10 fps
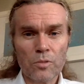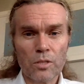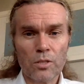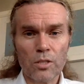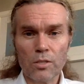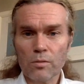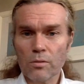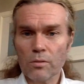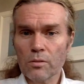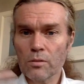It just,
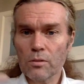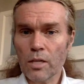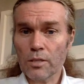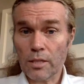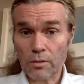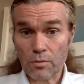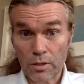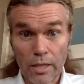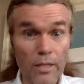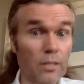at the end of the
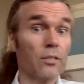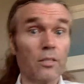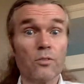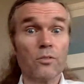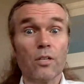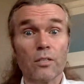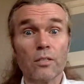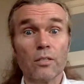day, it's done.